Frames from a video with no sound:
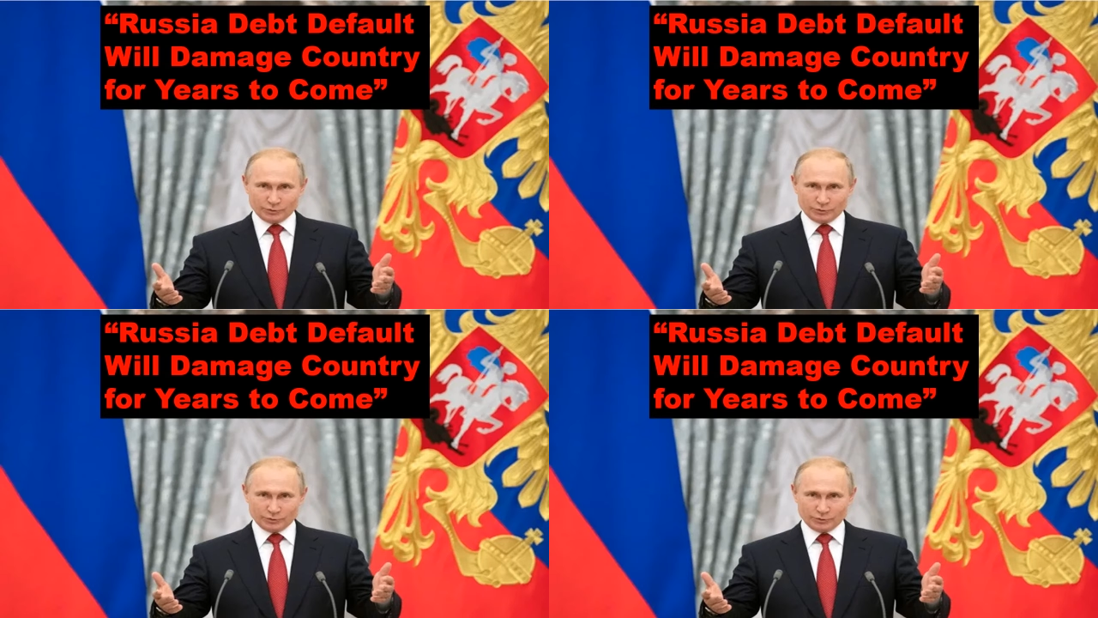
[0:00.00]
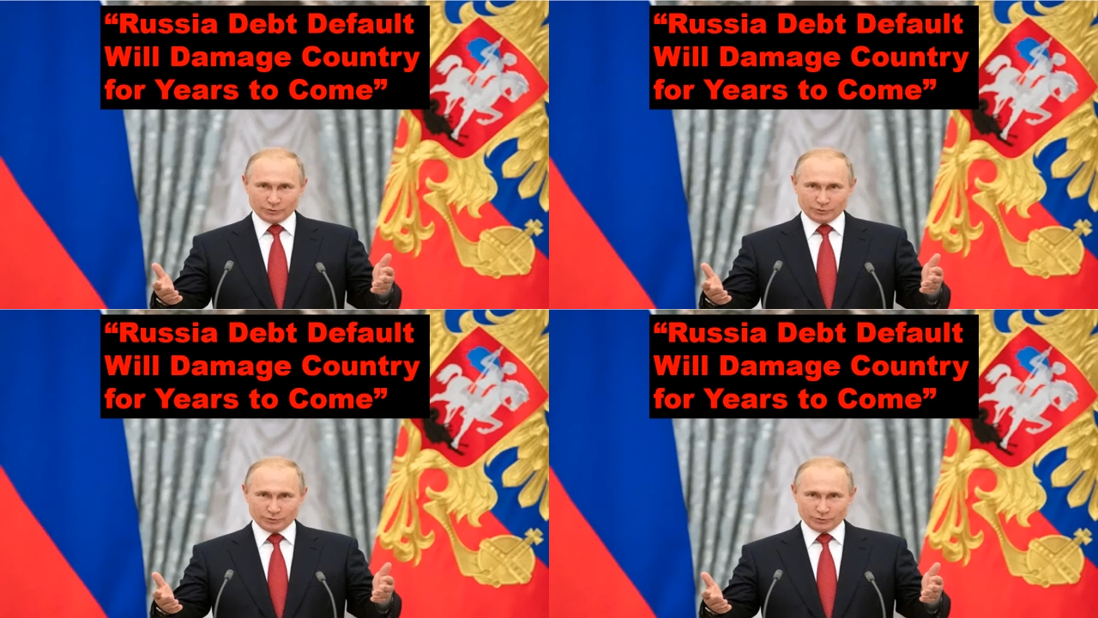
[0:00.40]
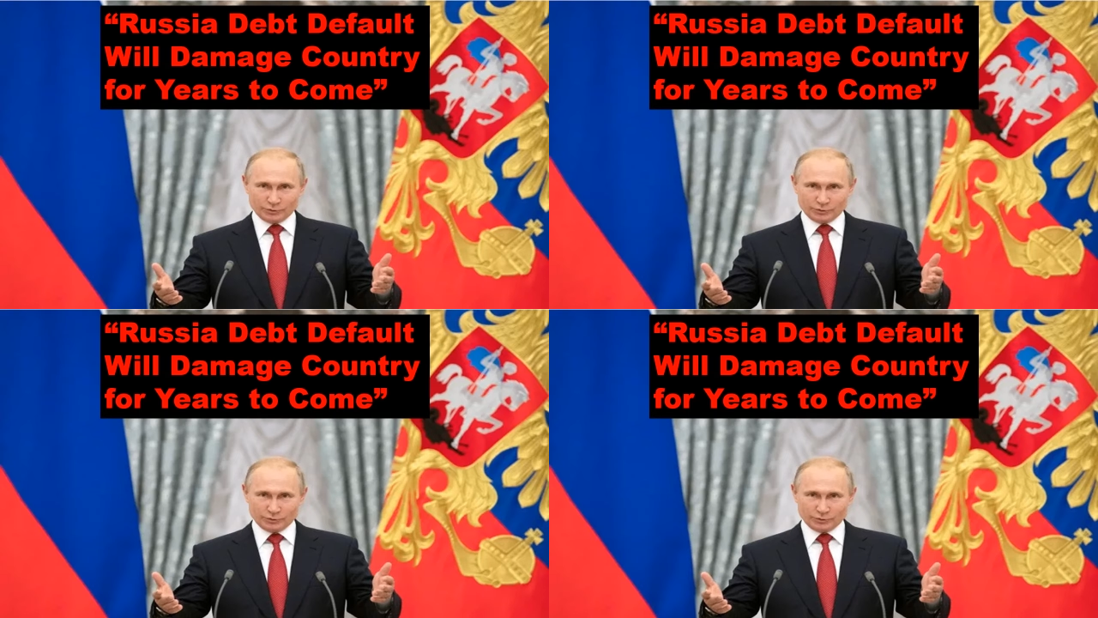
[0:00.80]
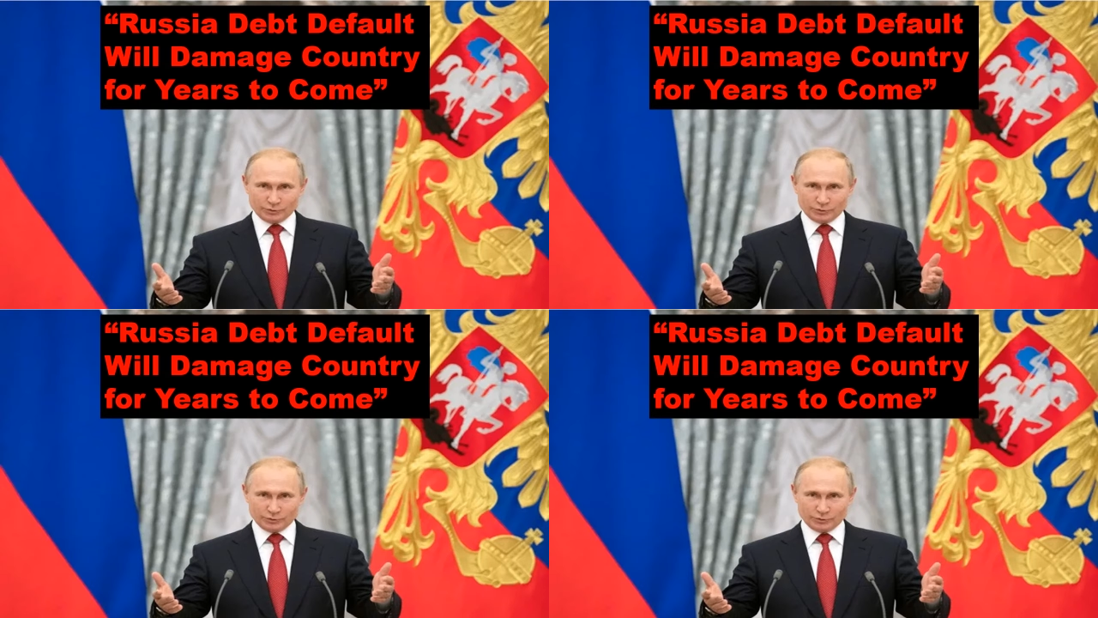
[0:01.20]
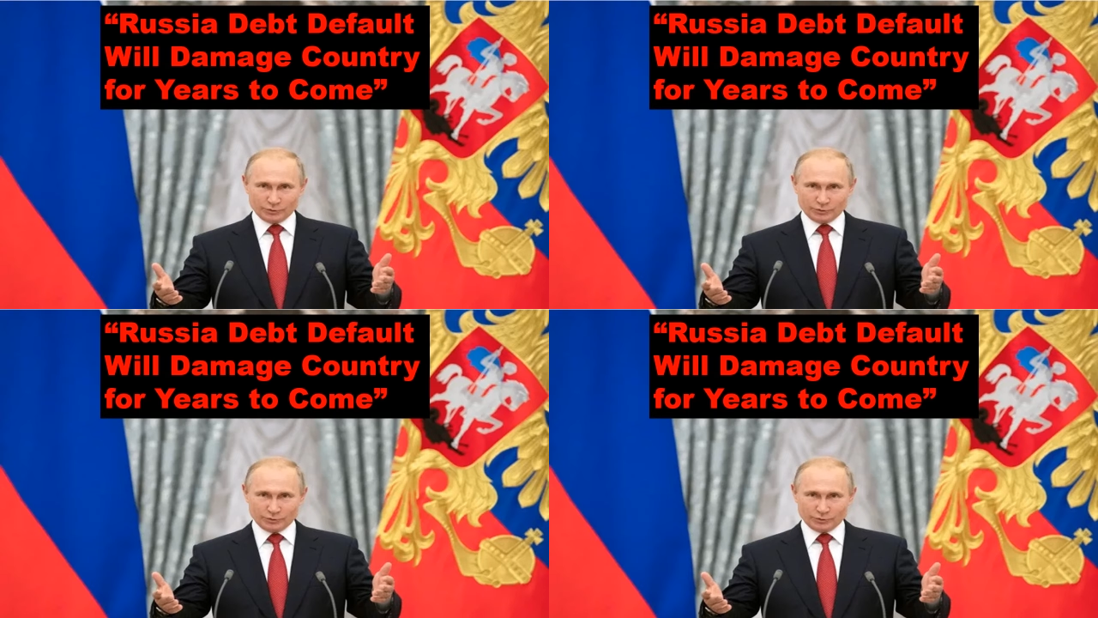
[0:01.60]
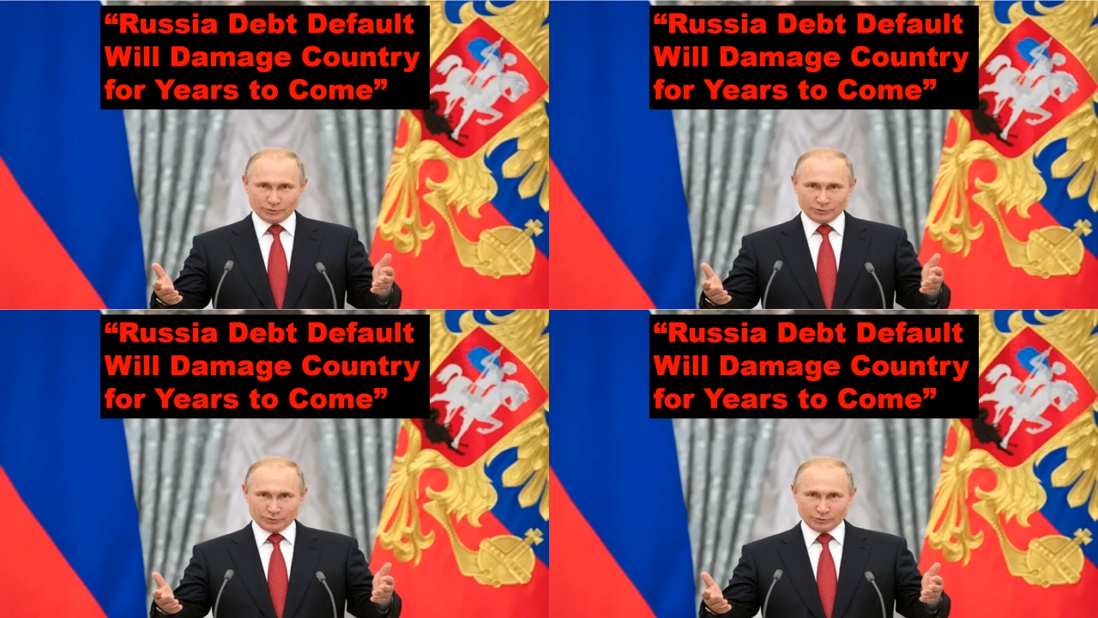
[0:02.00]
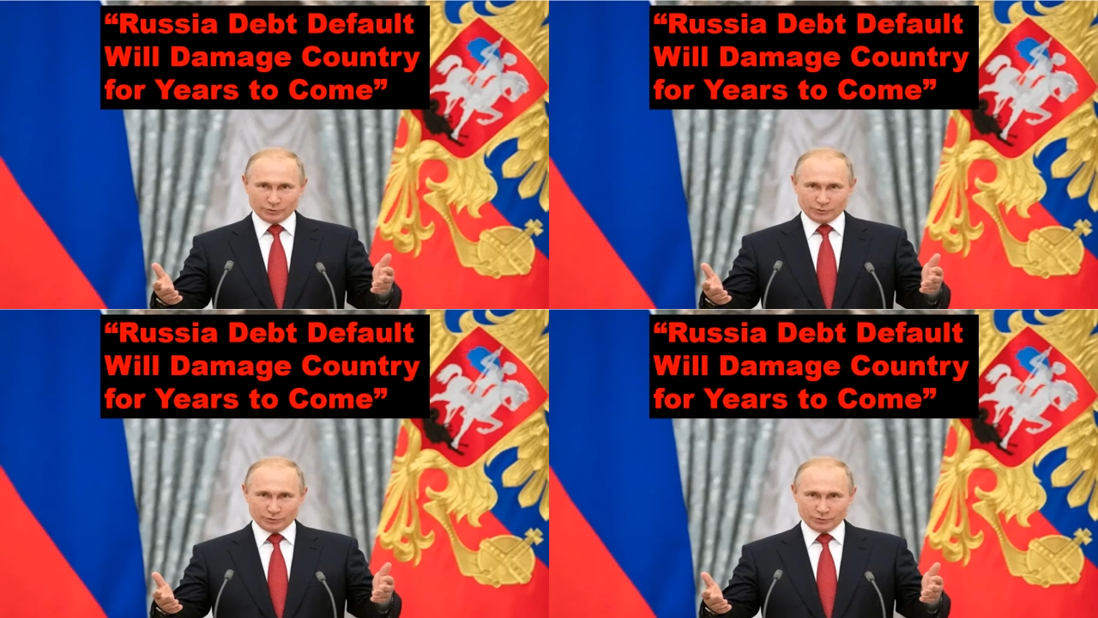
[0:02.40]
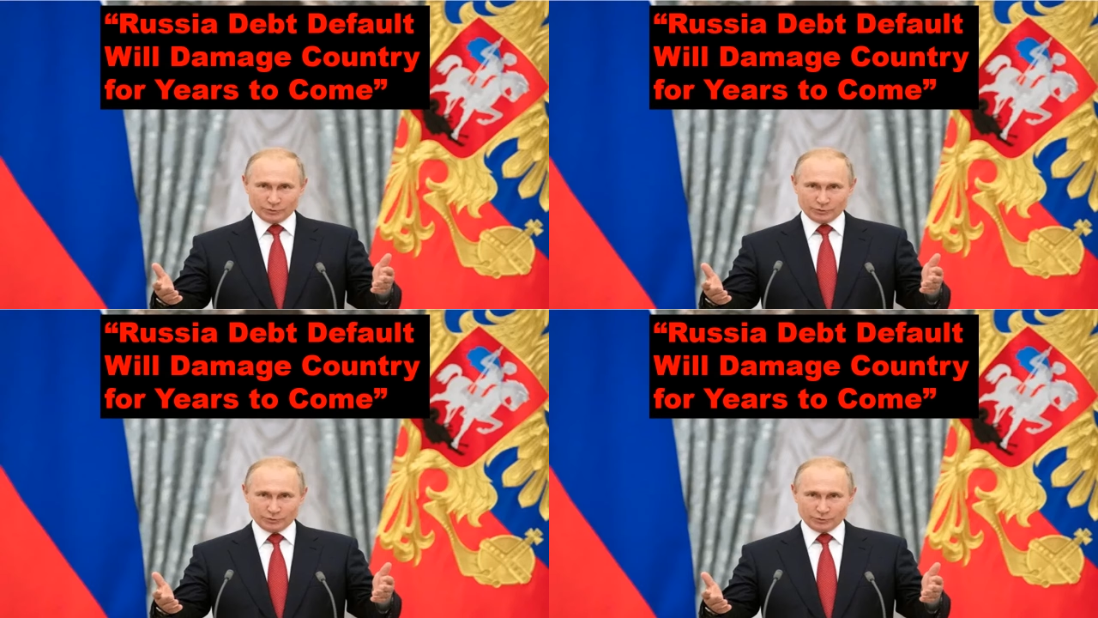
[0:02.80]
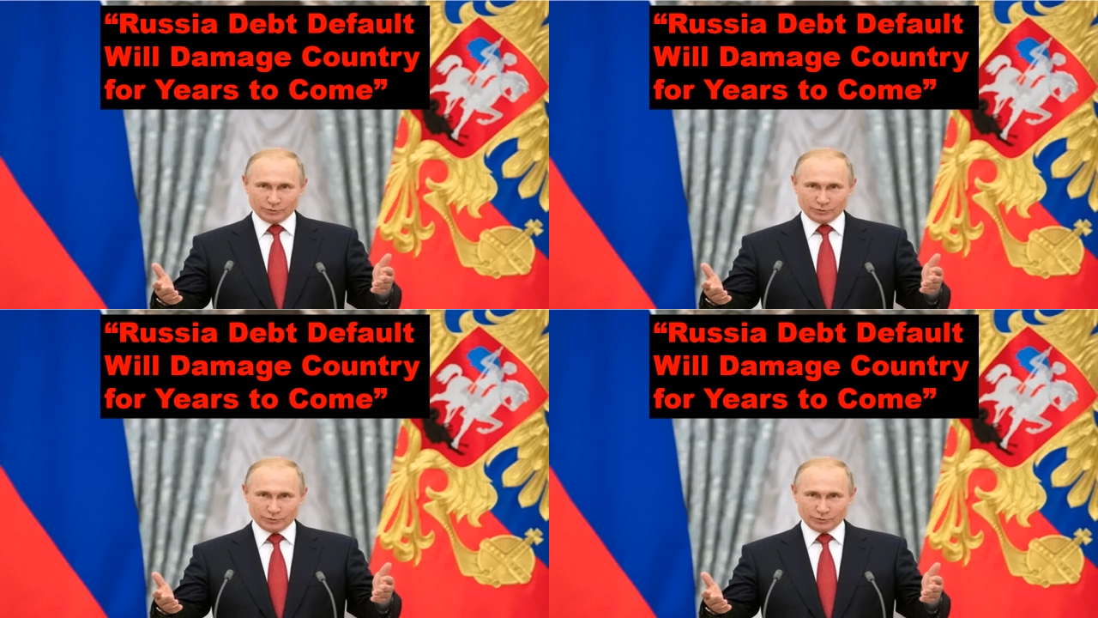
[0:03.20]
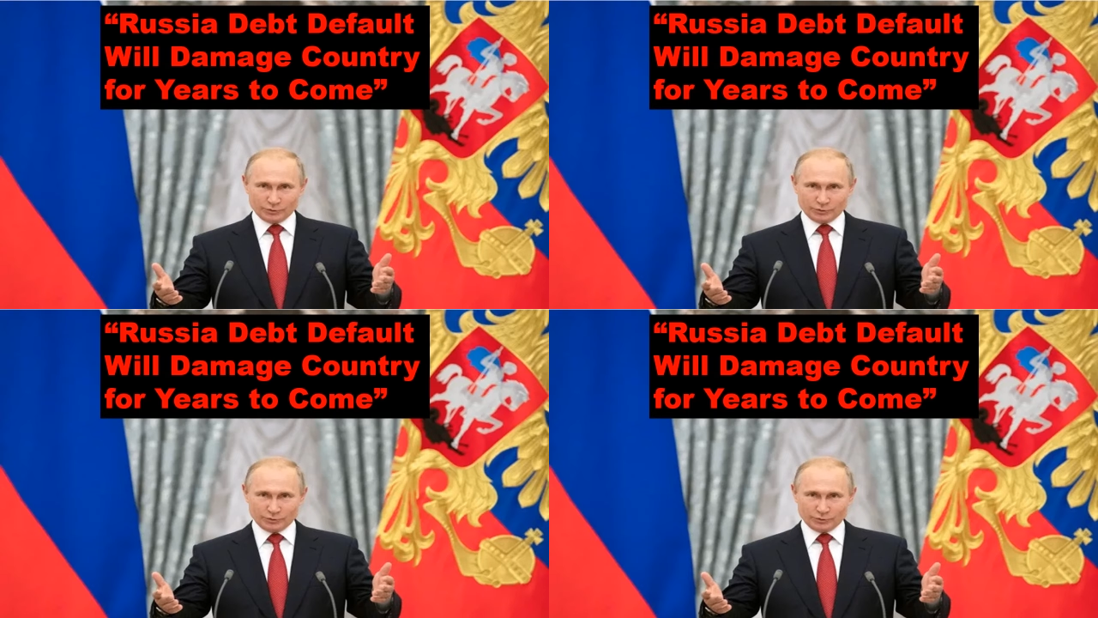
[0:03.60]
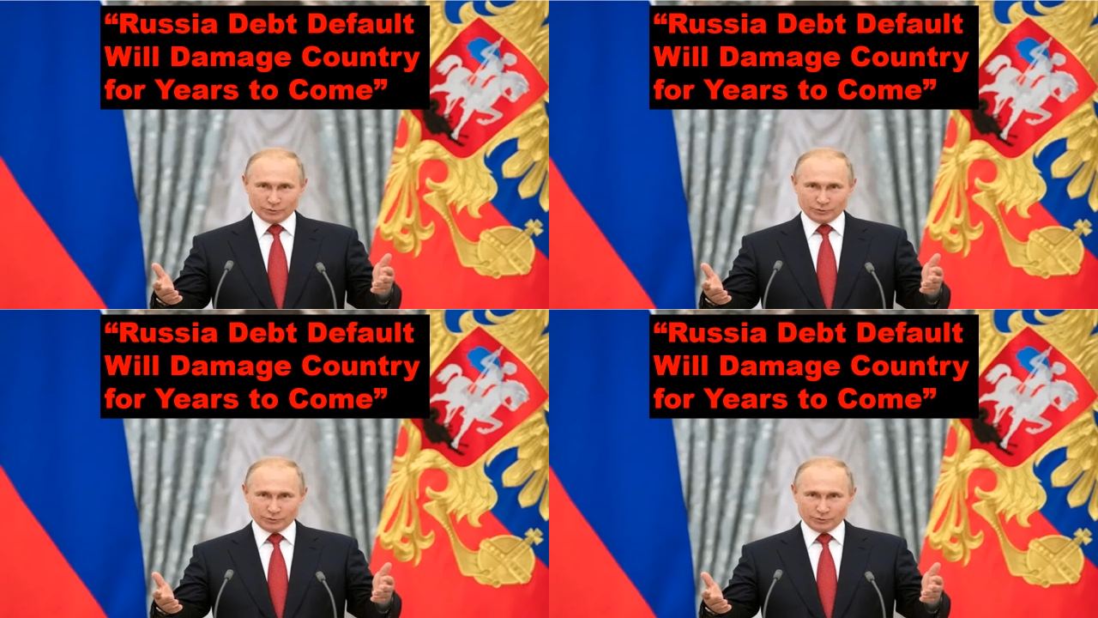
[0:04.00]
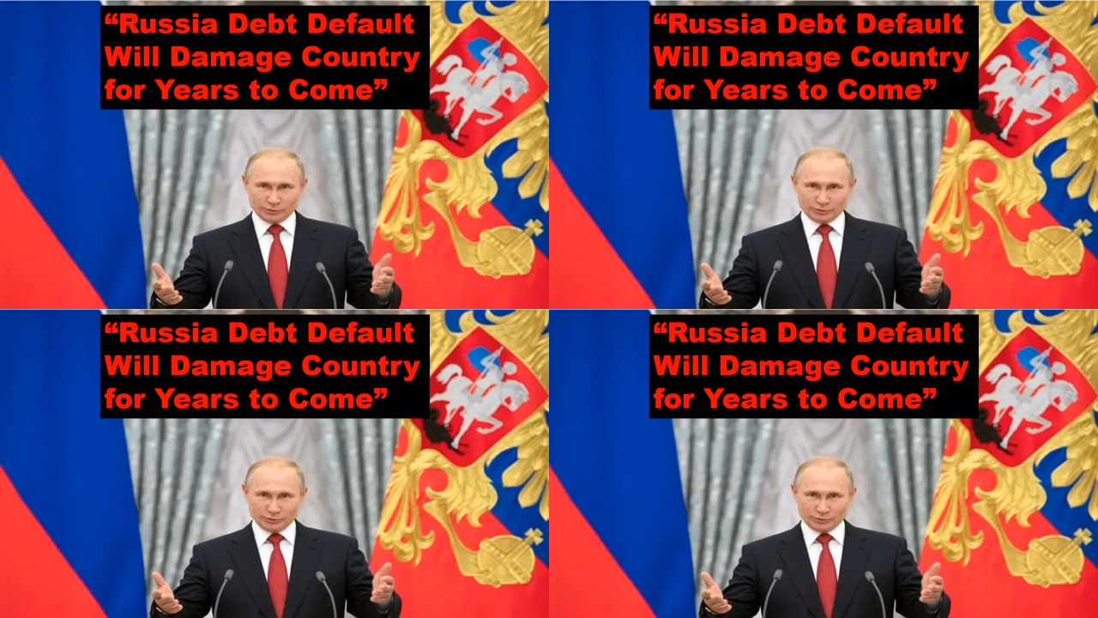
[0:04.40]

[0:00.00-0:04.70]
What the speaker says: The face doesn't move, so there is nothing to read.